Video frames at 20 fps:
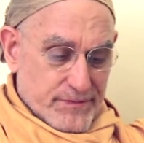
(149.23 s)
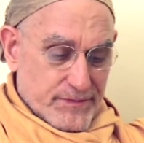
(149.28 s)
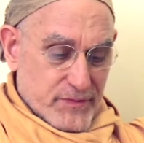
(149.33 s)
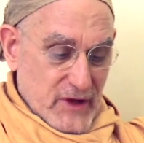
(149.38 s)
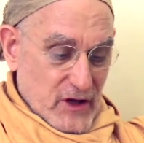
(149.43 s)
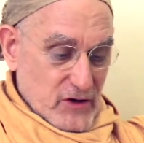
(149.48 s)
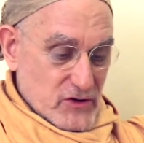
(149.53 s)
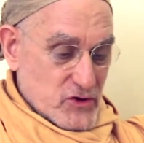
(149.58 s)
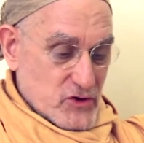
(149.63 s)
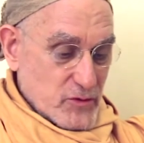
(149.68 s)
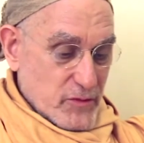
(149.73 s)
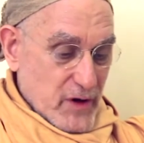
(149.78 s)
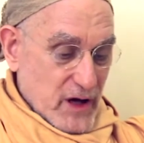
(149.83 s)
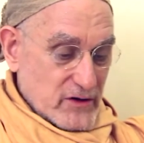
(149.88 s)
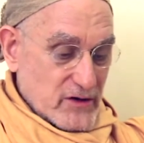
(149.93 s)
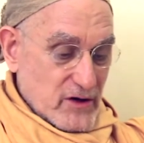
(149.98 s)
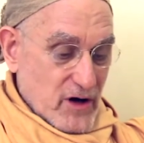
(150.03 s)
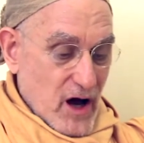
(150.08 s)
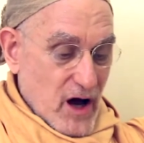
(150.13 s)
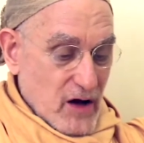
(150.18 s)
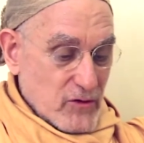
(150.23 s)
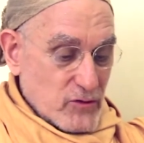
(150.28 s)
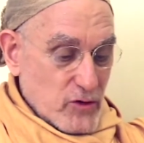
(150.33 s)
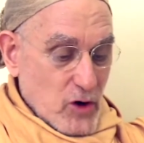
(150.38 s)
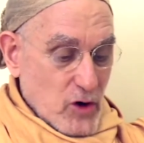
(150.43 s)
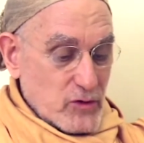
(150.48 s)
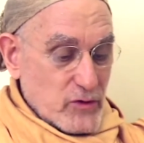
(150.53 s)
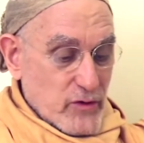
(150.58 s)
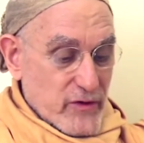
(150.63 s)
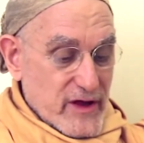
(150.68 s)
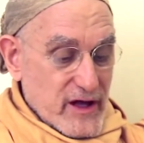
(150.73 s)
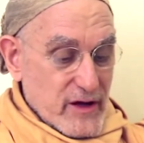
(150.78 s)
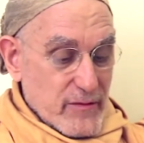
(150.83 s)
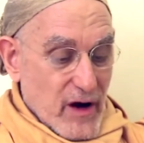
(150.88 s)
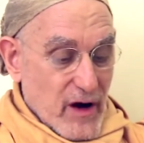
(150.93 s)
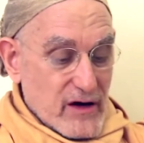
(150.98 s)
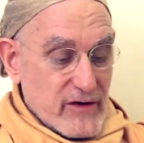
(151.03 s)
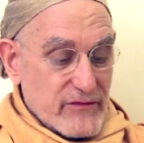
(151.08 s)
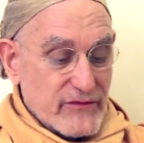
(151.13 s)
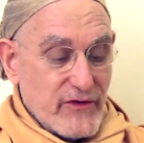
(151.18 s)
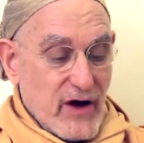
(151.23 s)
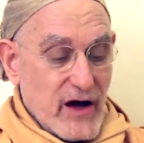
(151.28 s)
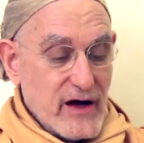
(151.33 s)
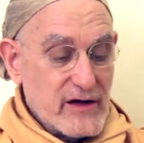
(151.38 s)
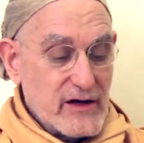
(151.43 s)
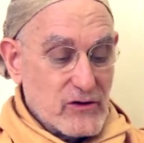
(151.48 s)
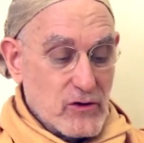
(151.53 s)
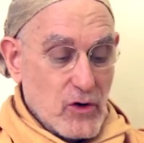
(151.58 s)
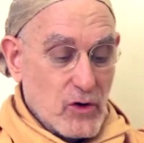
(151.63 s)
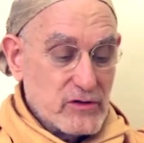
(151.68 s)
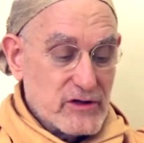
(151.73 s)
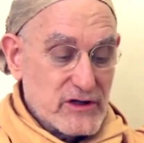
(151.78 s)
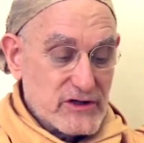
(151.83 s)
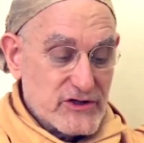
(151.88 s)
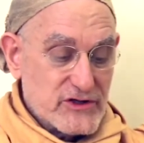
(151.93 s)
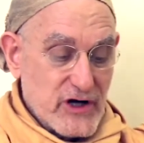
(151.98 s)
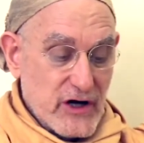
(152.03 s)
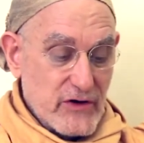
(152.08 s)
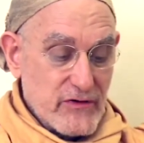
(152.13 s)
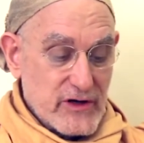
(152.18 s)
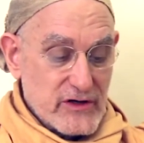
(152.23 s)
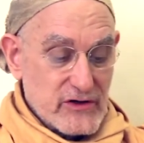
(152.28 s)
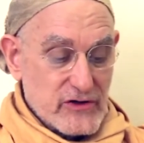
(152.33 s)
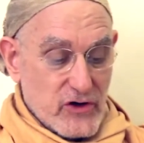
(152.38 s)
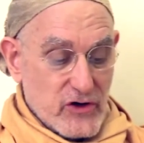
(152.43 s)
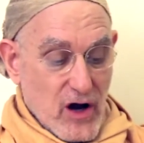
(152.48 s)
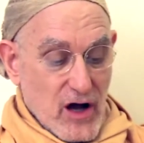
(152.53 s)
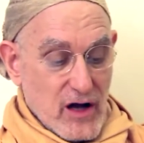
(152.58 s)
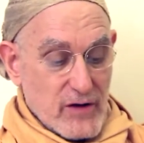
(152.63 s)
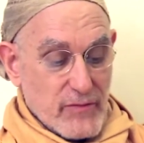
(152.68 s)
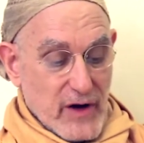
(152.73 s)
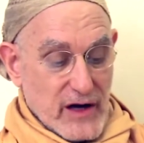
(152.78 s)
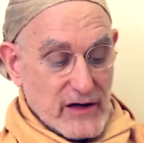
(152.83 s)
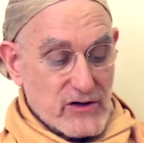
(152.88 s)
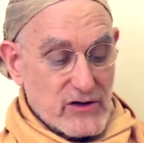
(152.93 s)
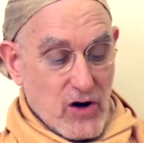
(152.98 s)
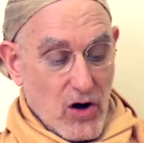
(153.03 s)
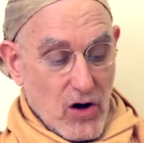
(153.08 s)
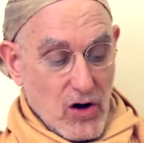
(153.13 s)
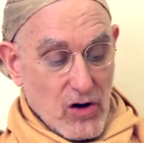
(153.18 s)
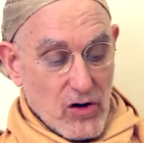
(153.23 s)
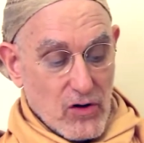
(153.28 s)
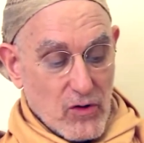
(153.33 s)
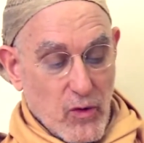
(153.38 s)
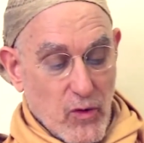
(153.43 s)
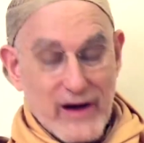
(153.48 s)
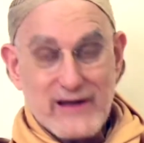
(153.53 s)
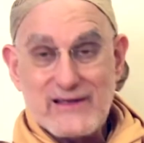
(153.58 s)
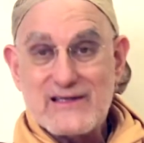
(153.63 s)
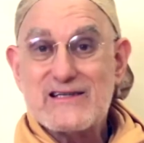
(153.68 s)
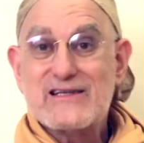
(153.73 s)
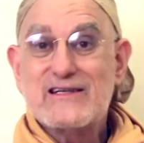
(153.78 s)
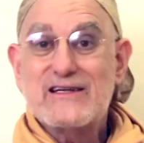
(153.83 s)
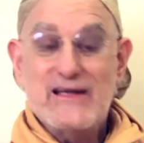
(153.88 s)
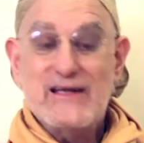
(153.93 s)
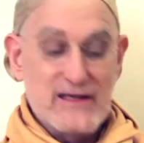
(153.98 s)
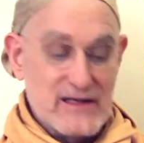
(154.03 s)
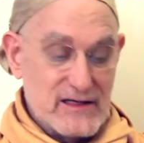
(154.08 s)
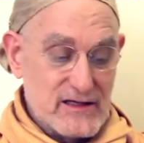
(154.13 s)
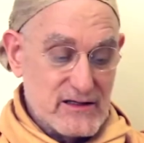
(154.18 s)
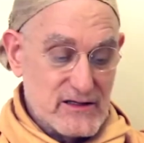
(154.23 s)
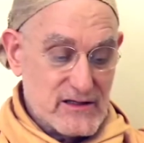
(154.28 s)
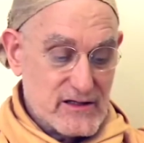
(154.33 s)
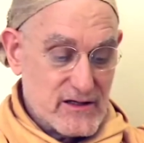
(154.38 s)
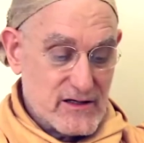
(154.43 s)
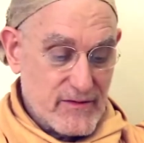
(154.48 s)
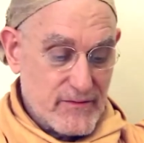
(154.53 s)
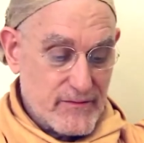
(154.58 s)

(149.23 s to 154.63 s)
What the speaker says: Subhadra rode with him on a fine golden chariot drawn by tall white steeds.